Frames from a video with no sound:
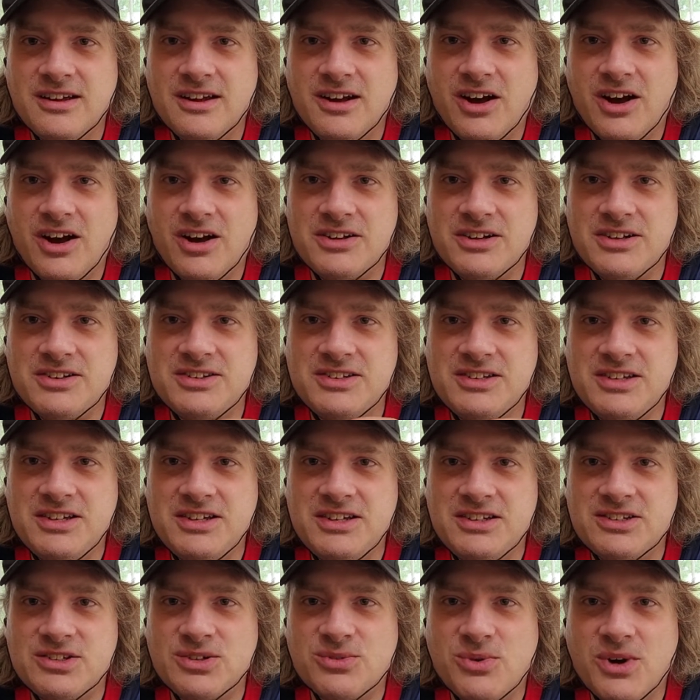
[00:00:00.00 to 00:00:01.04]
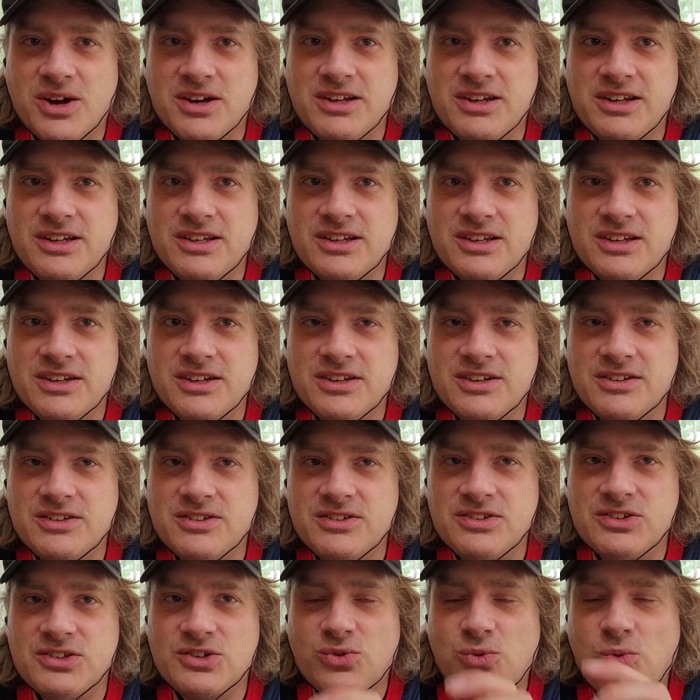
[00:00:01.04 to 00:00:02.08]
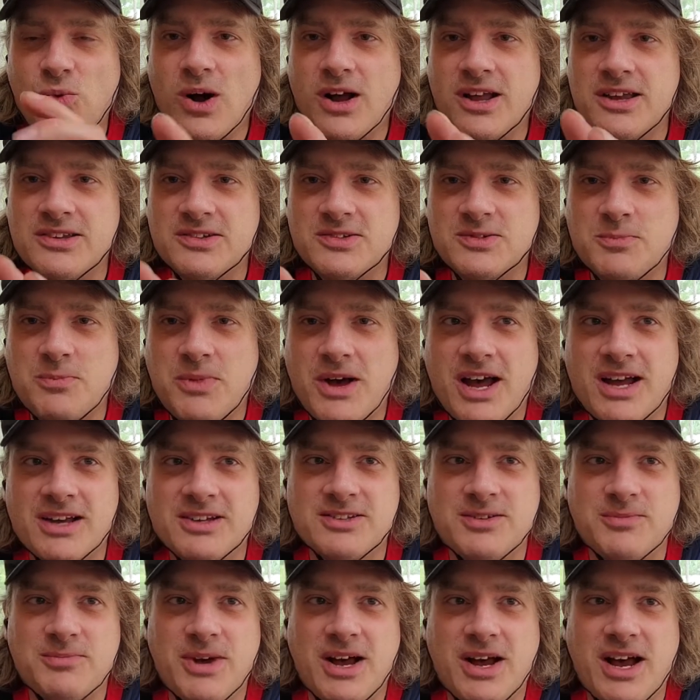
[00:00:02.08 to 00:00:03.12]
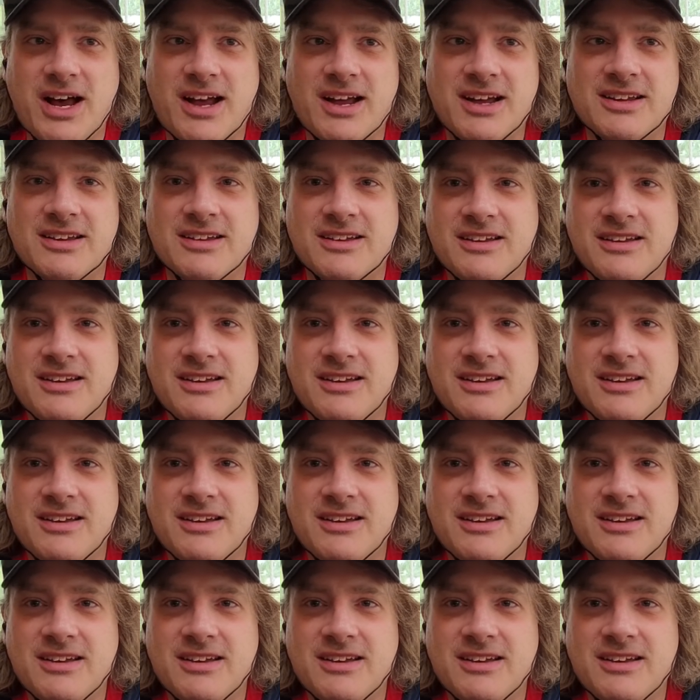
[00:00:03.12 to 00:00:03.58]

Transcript: on a D20 twice back to back.